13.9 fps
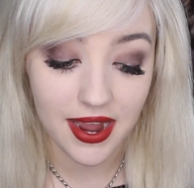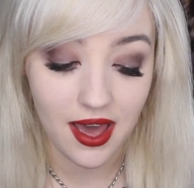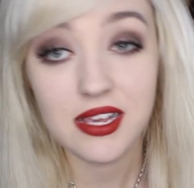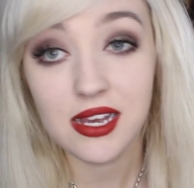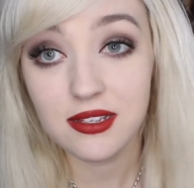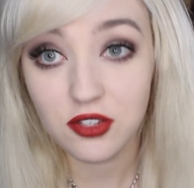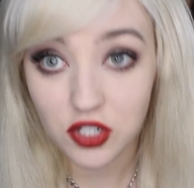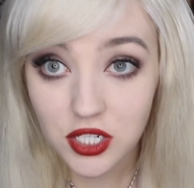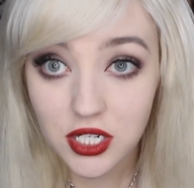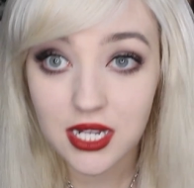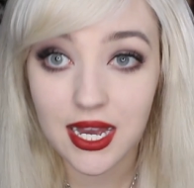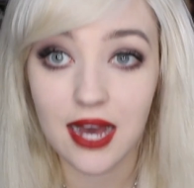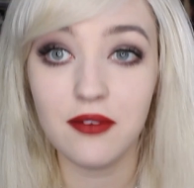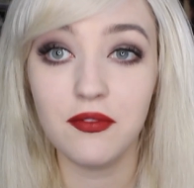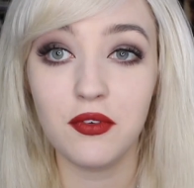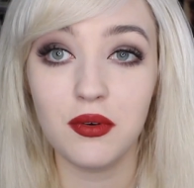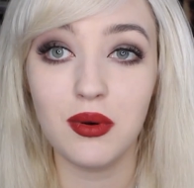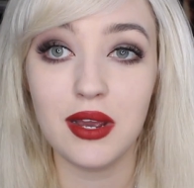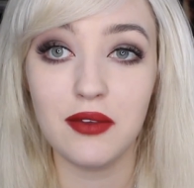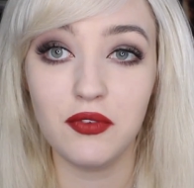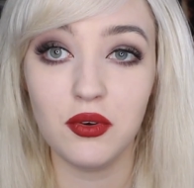it. Signs to look out
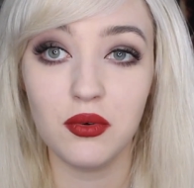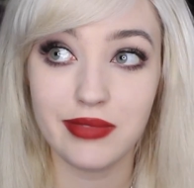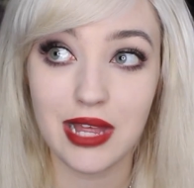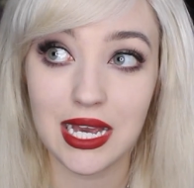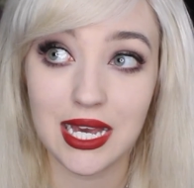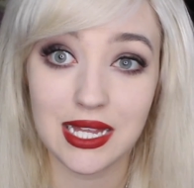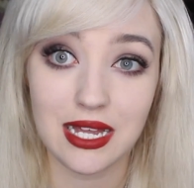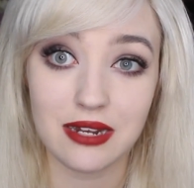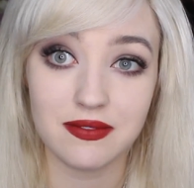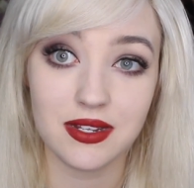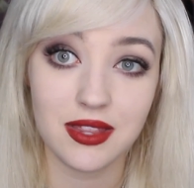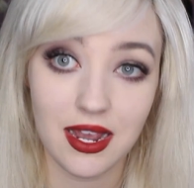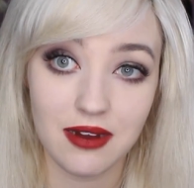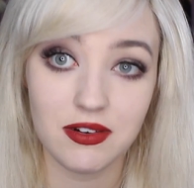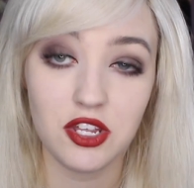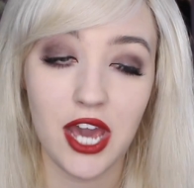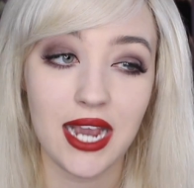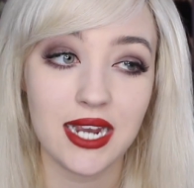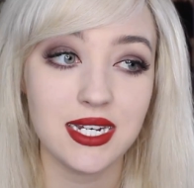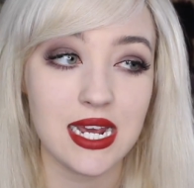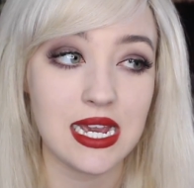for if you're thinking that they're
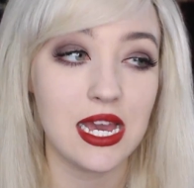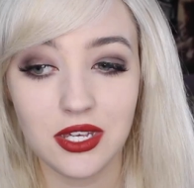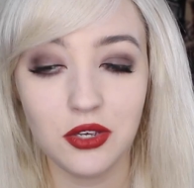rejecting.